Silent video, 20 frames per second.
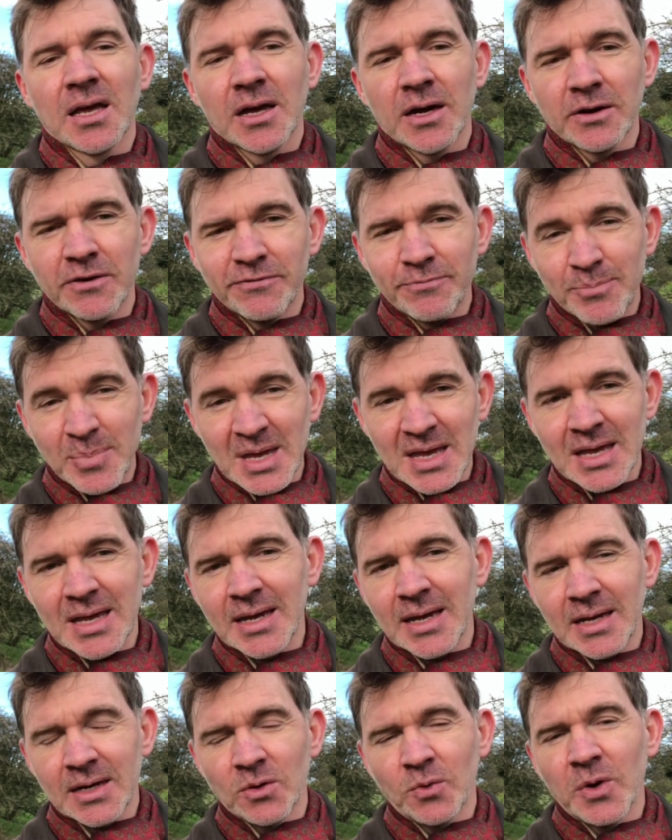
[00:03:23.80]
of
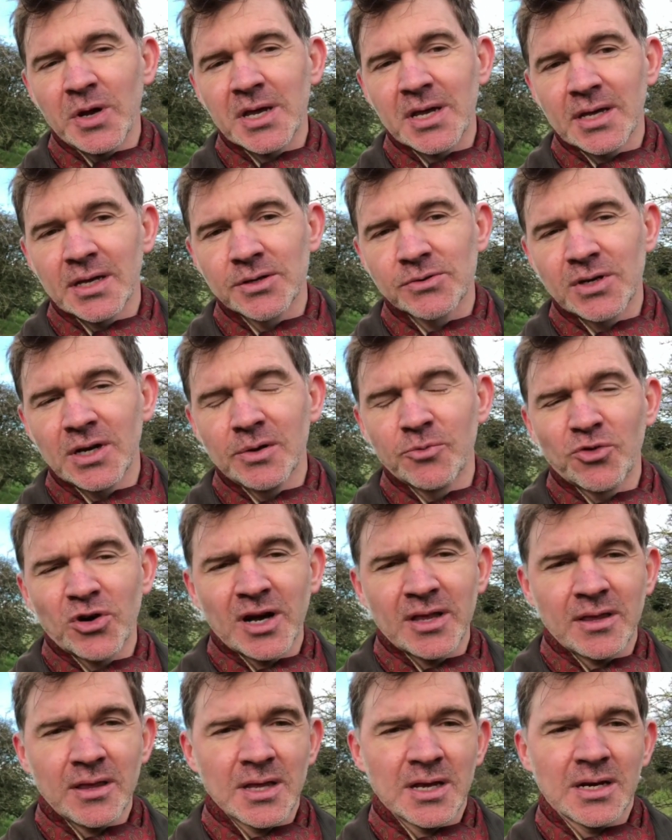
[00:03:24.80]
being in a waking dream
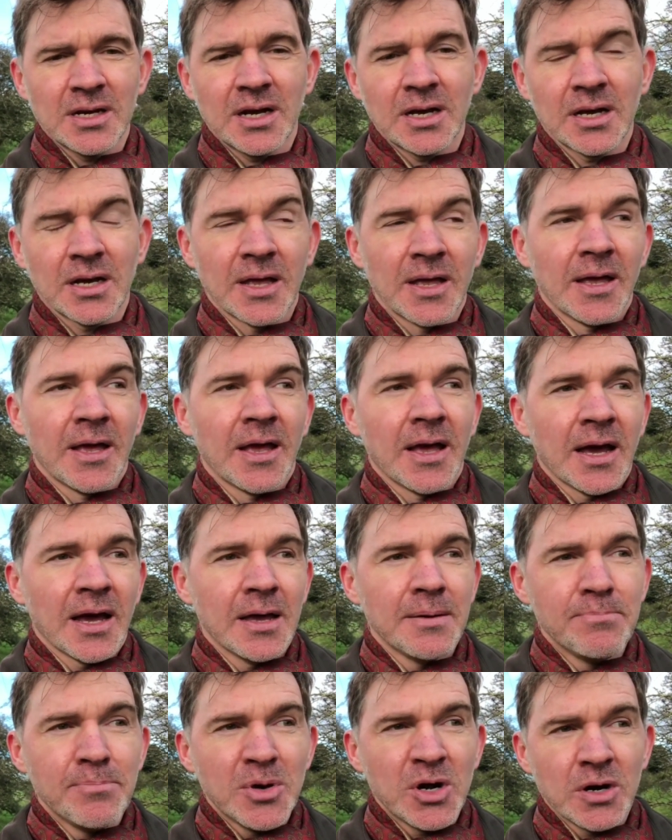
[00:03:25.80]
rather than a
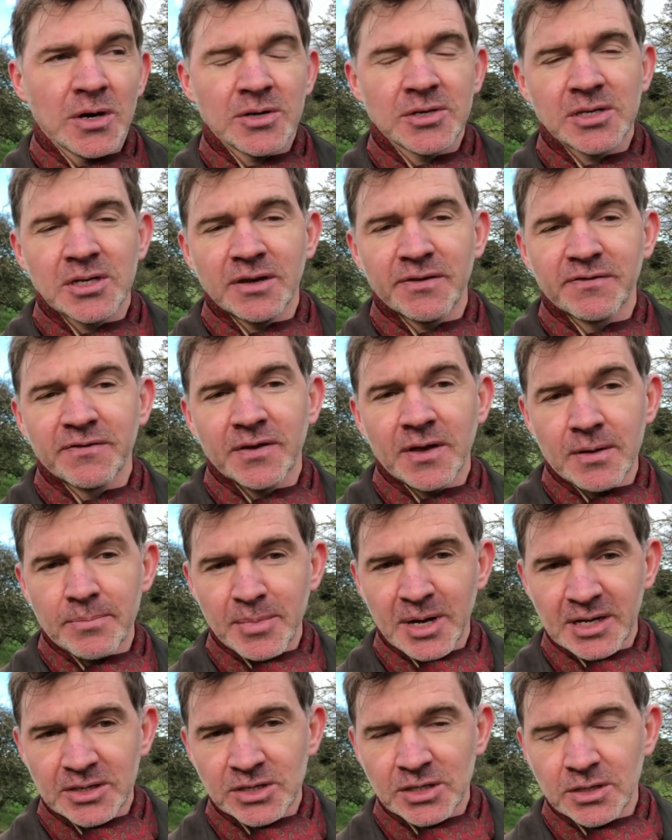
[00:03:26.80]
immersive
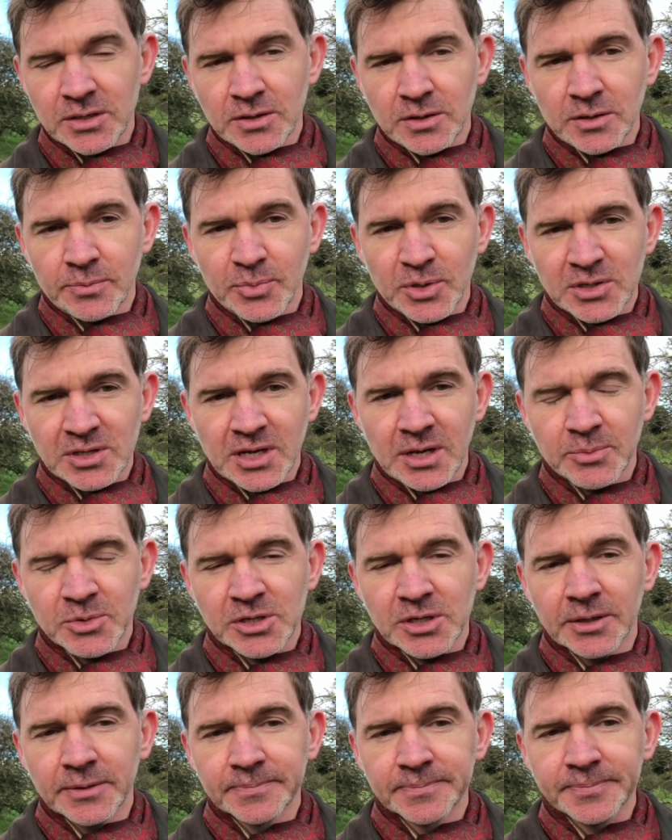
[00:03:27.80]
imaginal
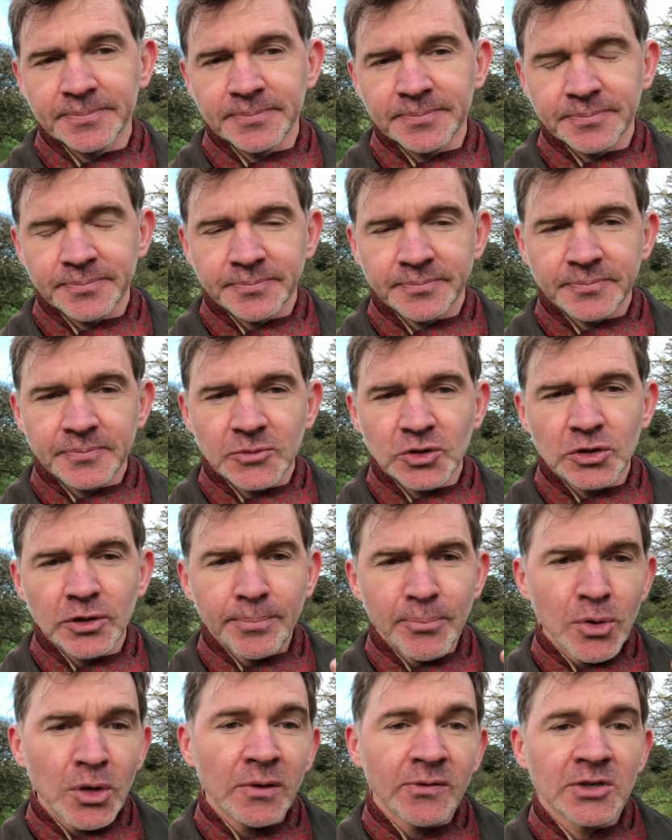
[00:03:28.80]
perception. So
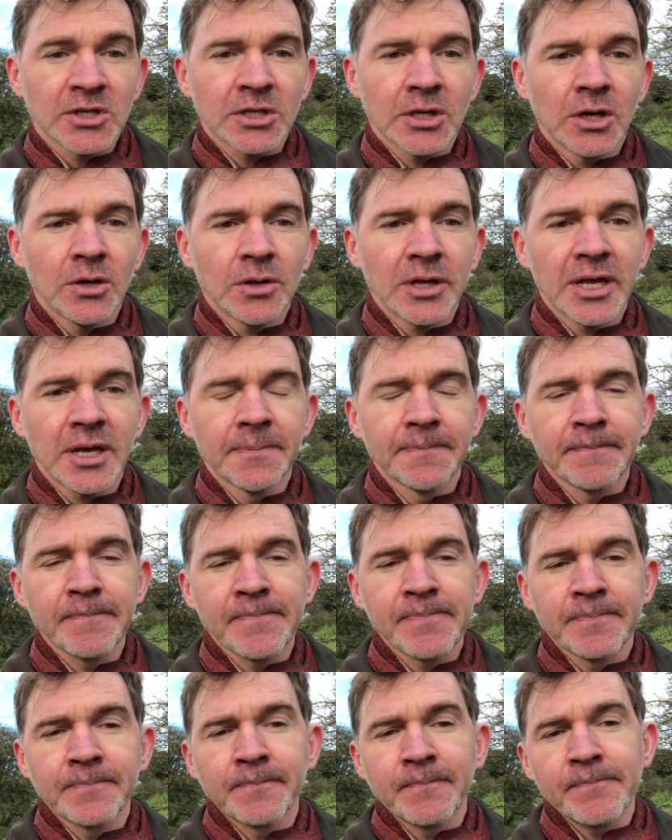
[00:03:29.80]
move slowly,
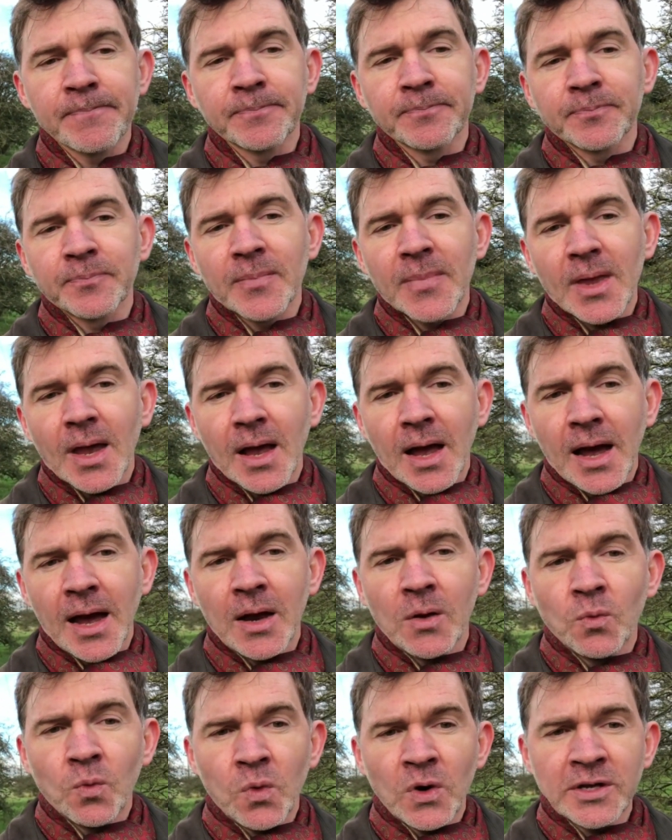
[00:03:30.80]

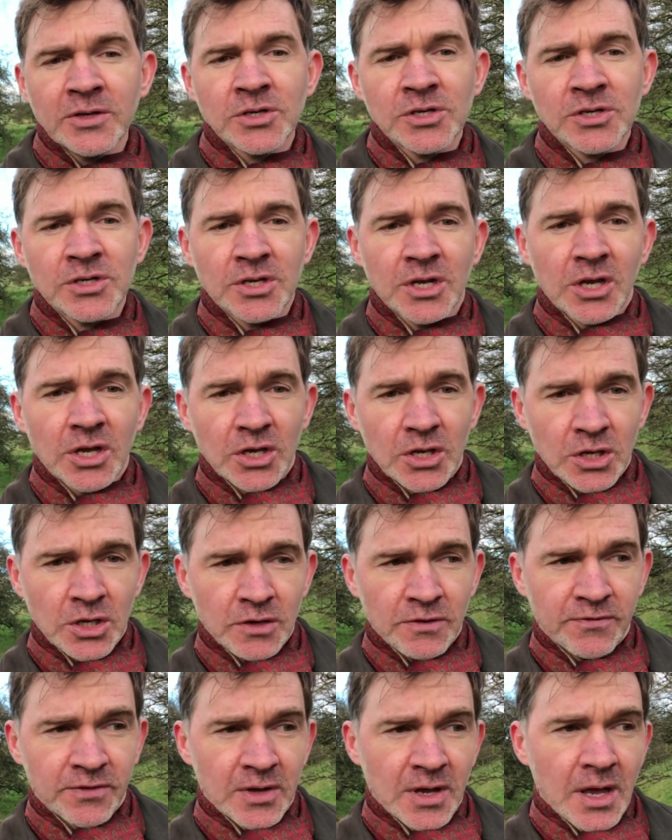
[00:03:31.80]
and once
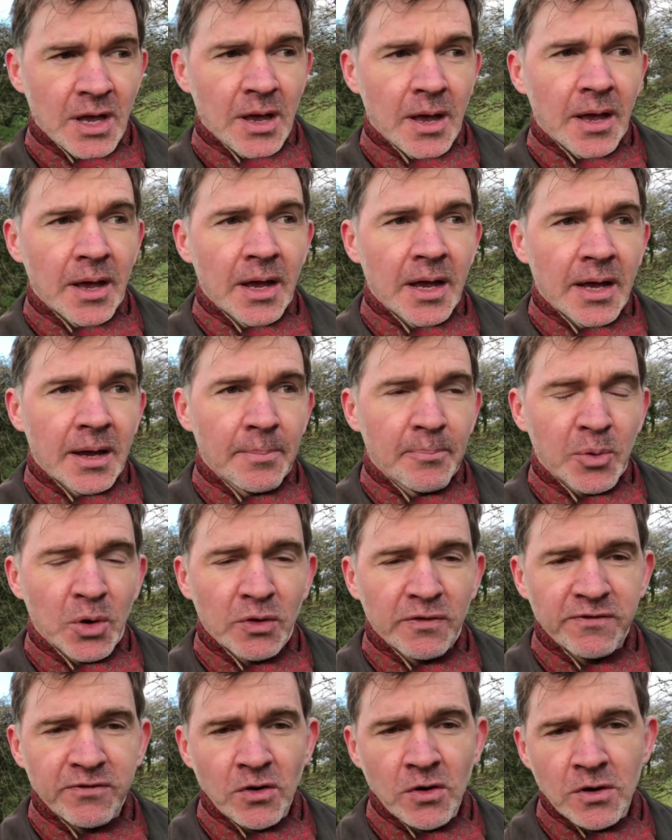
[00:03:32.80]
you've
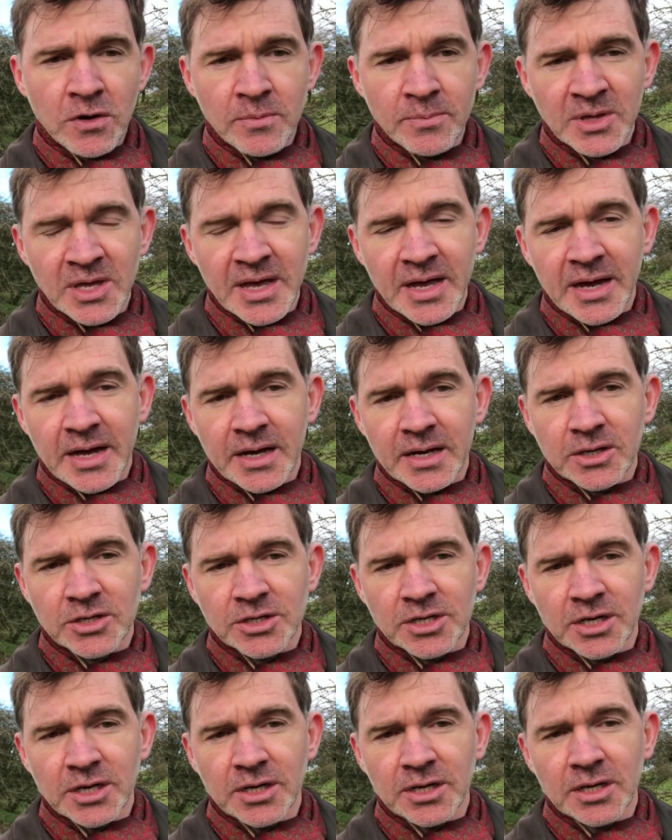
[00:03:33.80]
performed the
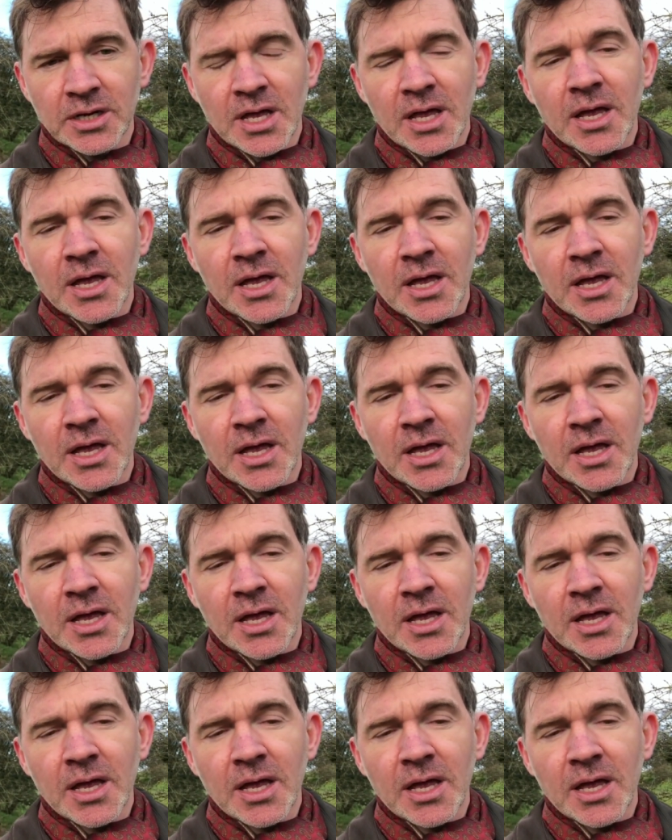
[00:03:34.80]
action,